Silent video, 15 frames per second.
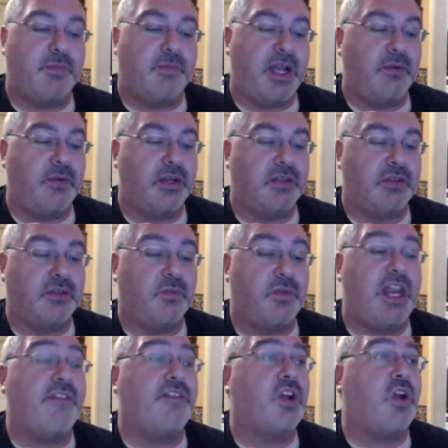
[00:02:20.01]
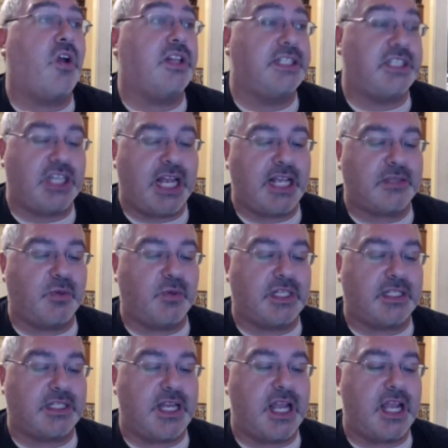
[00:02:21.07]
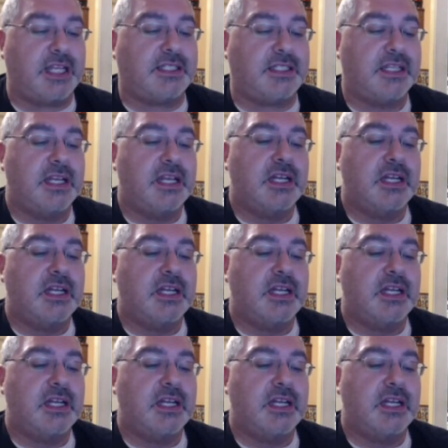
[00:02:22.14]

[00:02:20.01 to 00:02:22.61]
buy one of those. We have a golden chest, which is nice,